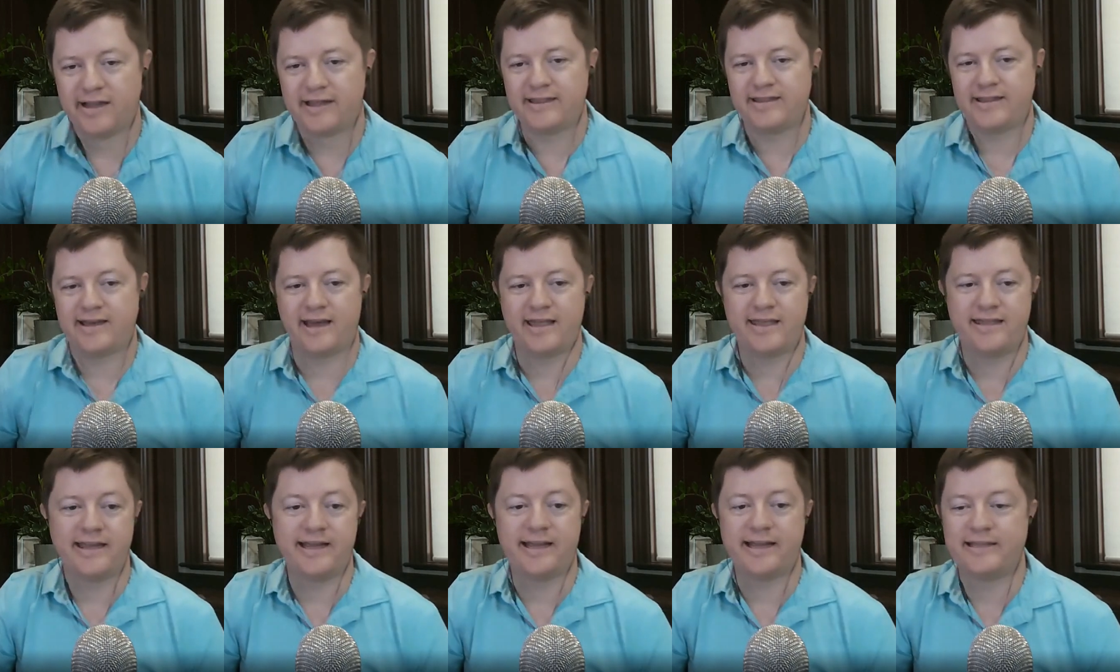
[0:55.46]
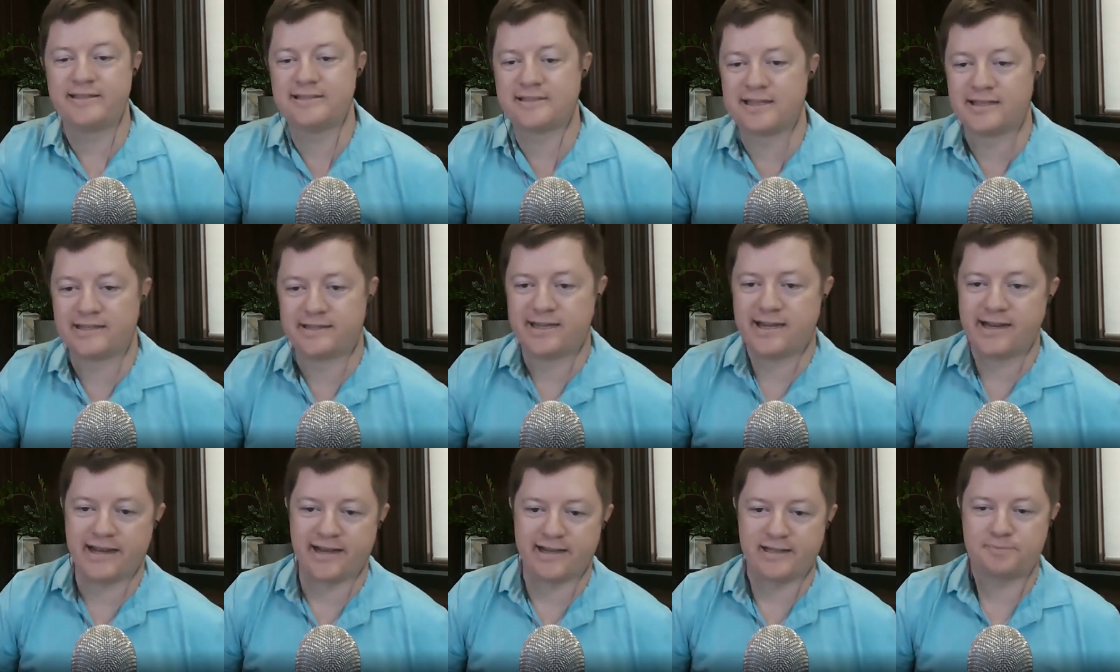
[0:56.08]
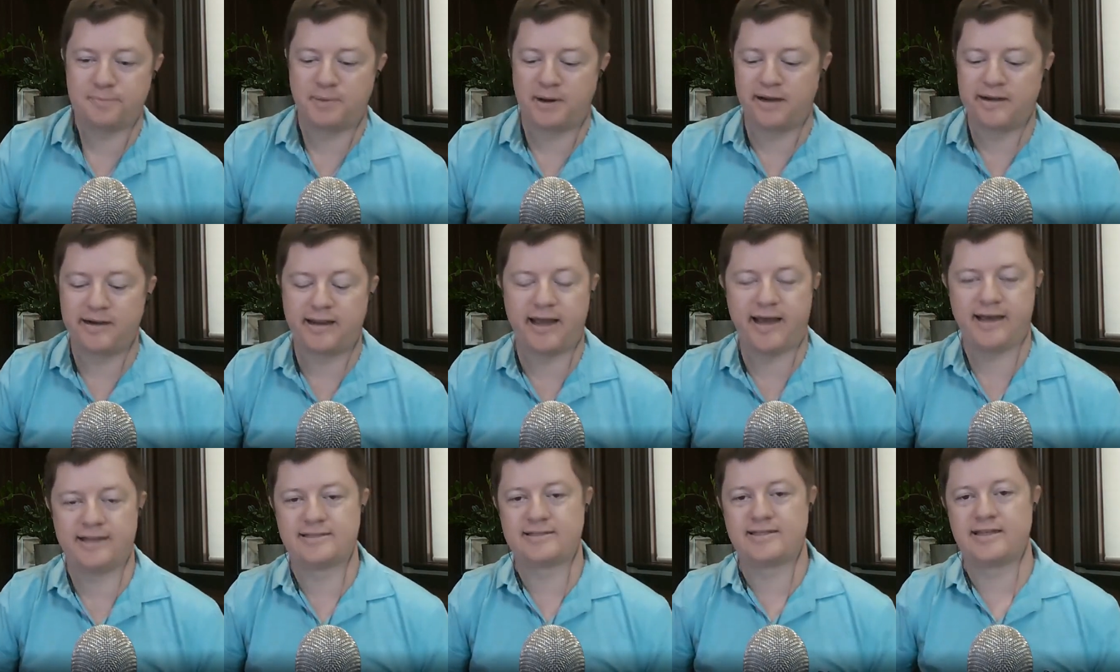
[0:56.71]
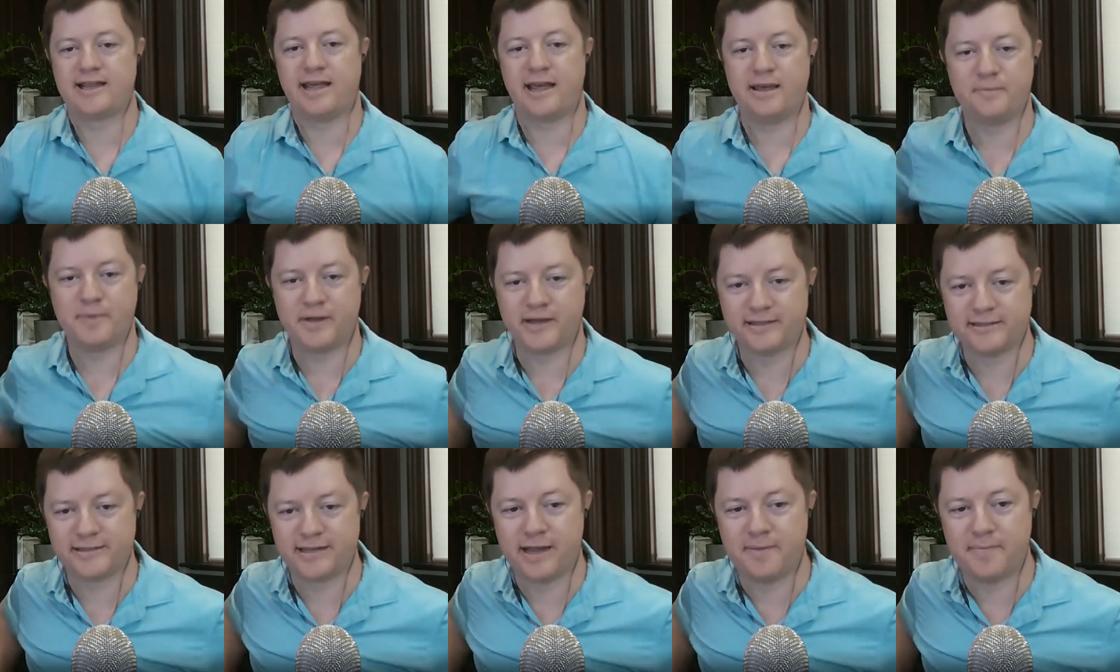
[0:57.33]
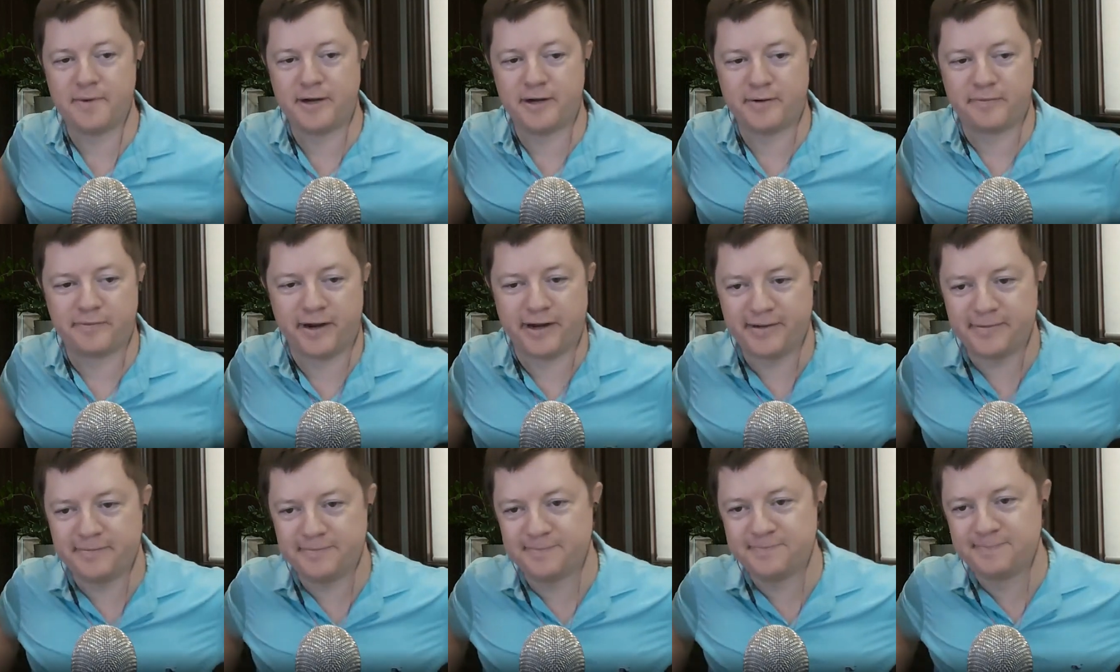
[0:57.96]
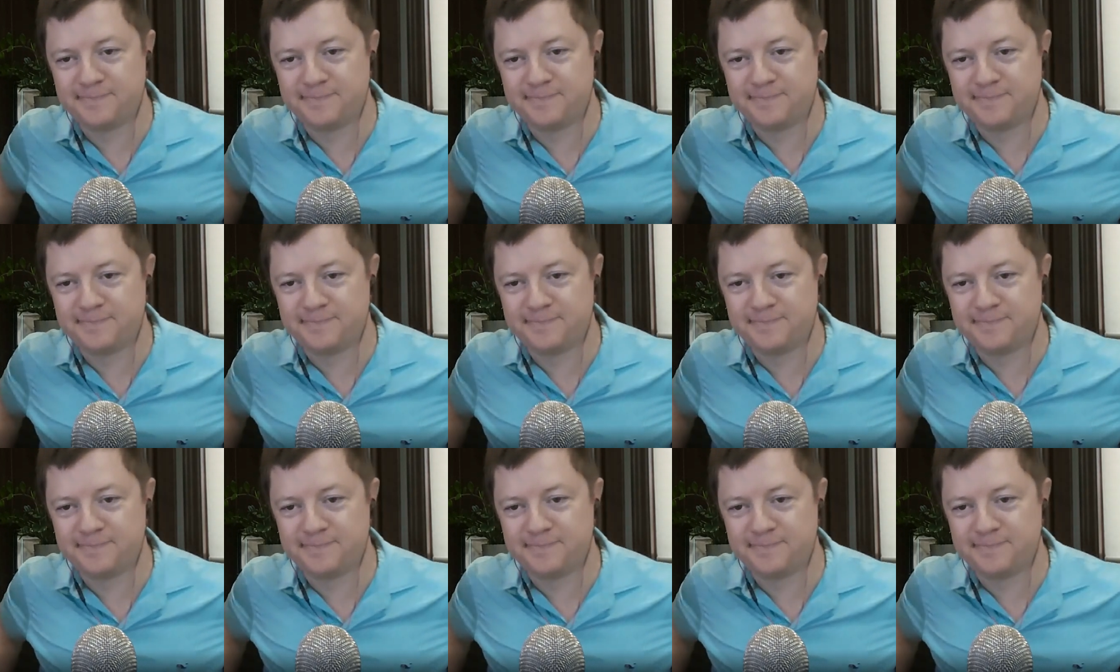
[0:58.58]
I think it's the 10X podcast today because I'm here, right?